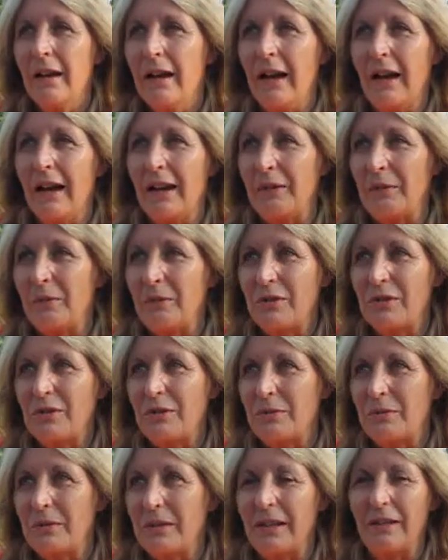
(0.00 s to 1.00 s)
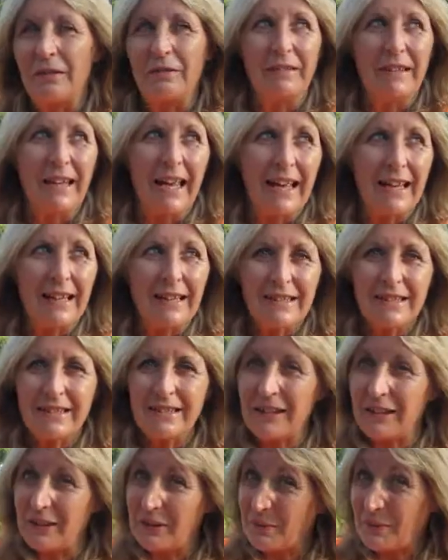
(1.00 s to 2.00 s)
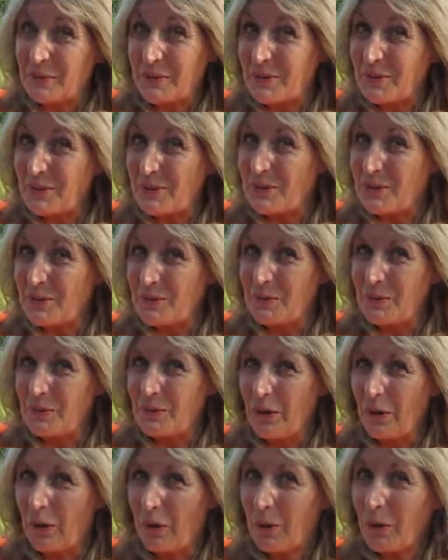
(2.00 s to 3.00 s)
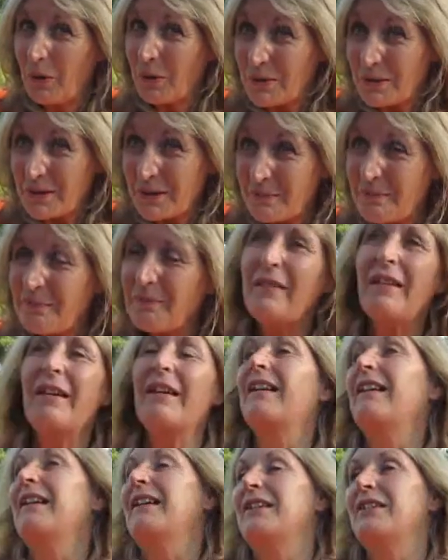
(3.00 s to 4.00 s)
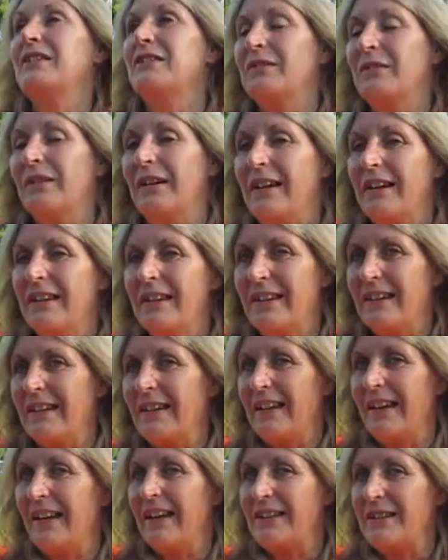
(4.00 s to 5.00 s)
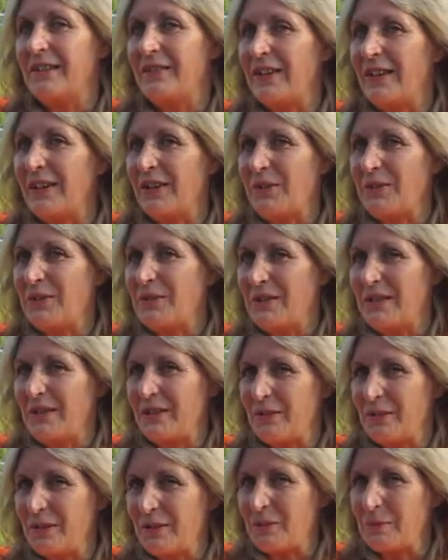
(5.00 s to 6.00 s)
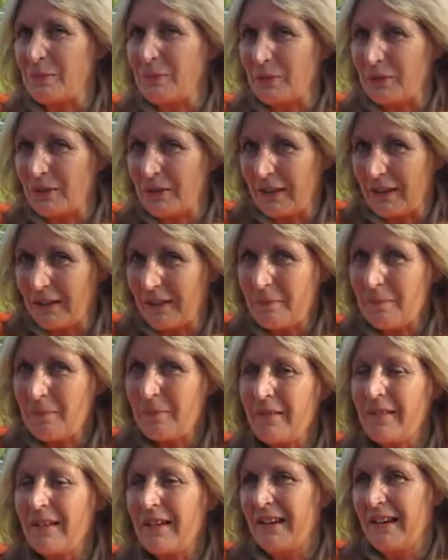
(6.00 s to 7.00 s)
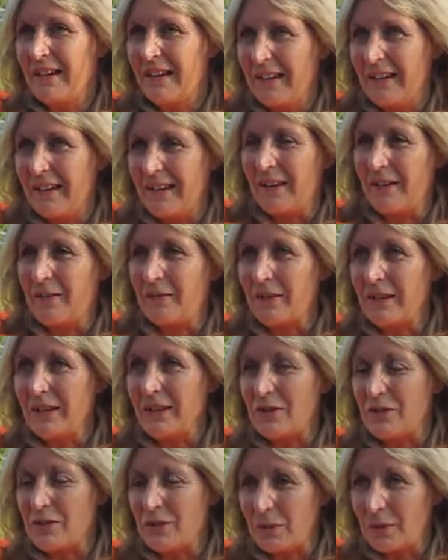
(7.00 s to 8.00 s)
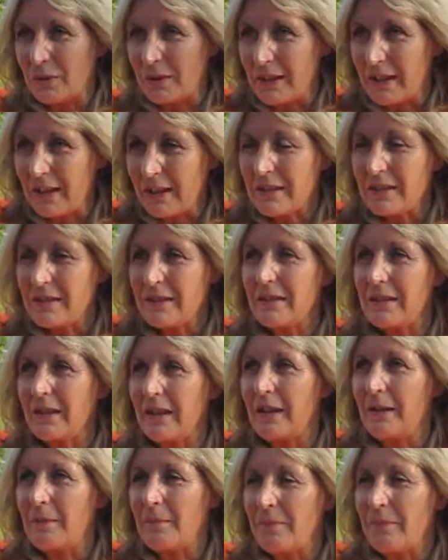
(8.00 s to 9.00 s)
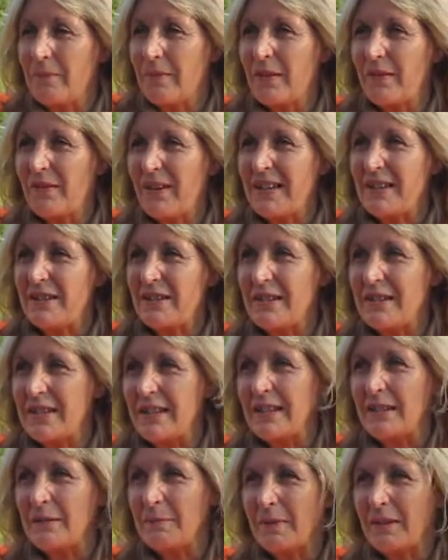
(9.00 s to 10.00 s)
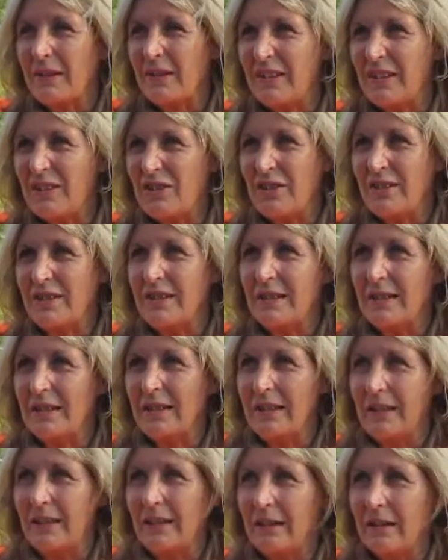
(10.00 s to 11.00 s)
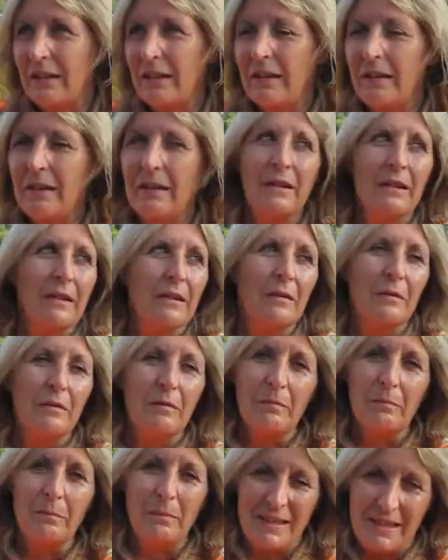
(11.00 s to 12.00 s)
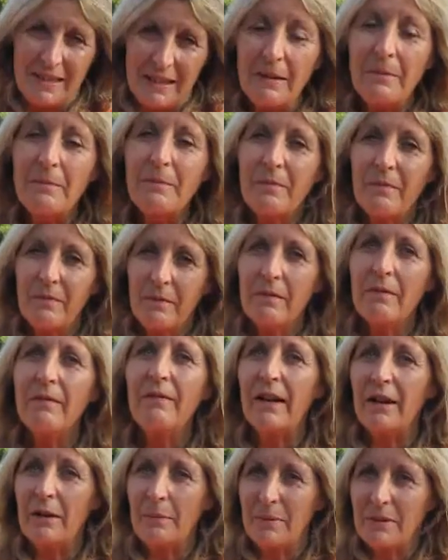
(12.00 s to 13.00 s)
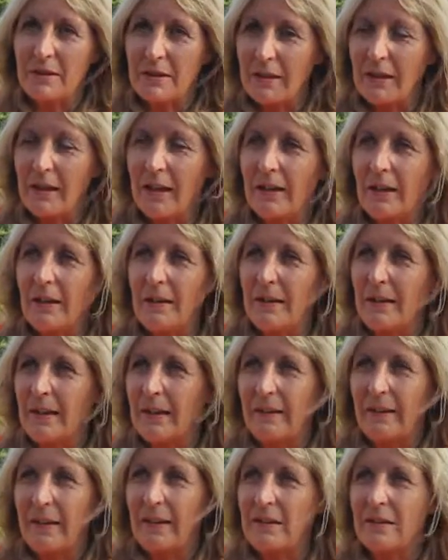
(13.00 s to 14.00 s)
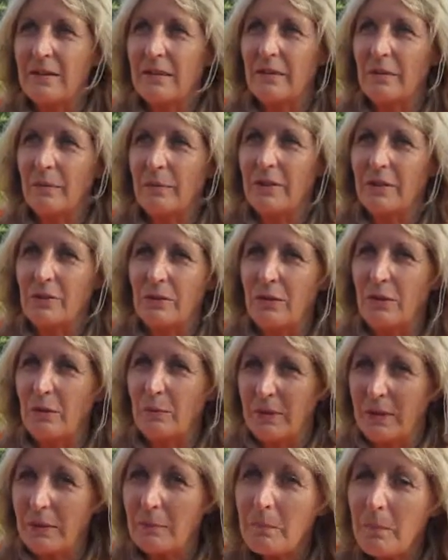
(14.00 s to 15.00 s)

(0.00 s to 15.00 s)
and it was totally flat and it wasn't too hot, so I think I had a very good deal this morning. I really enjoyed that. The rest of the day has been logistically busy, very busy, and I think that's the way it's going to be.